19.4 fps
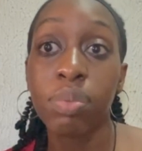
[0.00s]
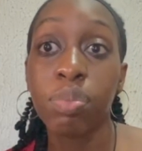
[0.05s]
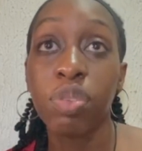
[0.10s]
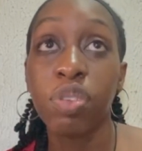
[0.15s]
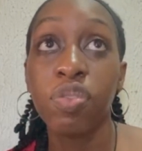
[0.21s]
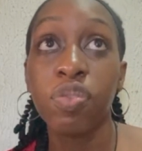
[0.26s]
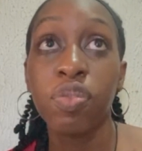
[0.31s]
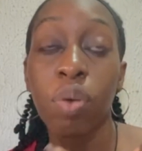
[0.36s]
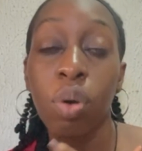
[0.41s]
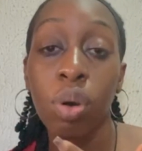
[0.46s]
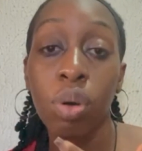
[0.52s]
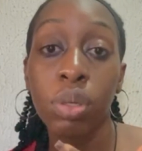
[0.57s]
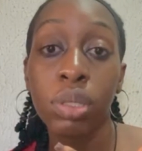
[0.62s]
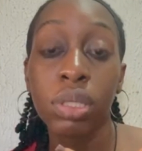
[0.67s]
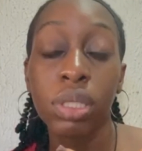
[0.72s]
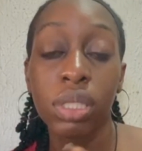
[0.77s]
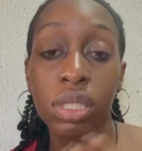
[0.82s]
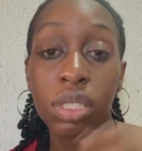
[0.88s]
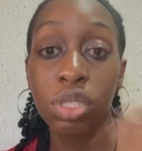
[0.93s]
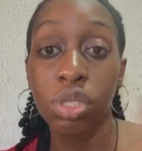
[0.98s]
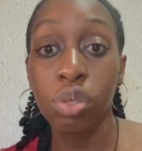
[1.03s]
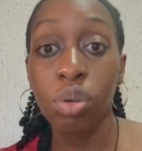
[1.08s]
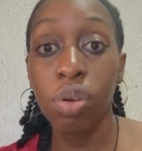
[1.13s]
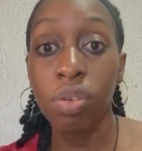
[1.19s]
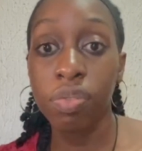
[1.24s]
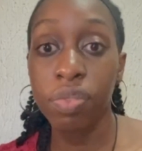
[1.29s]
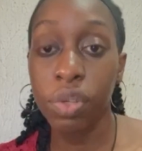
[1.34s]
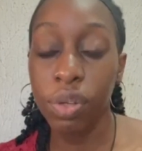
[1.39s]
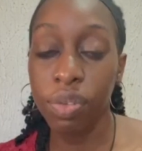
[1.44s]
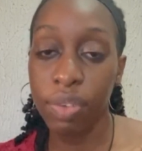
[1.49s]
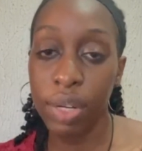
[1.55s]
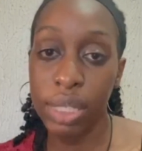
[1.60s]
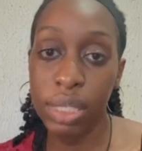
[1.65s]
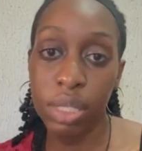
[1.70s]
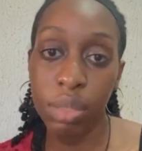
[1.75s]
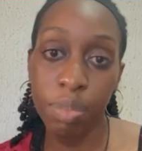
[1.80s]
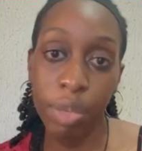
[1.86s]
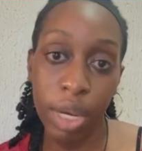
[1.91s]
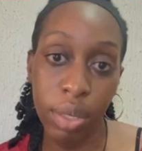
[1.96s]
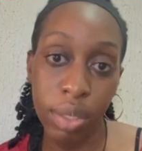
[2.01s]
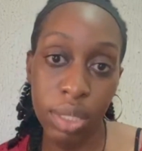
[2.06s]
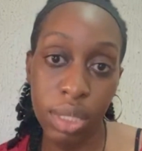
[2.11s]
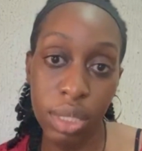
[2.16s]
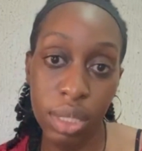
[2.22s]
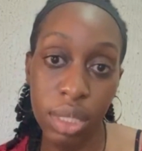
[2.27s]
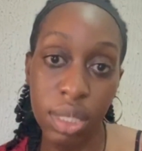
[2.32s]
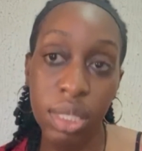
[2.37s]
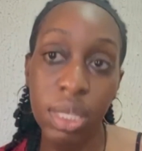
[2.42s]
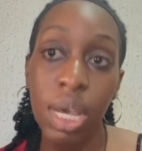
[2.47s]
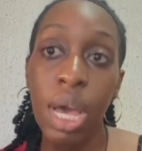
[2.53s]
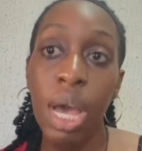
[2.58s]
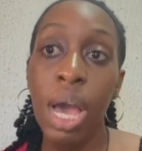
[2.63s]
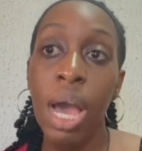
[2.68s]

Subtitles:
before the discovery of antibiotics.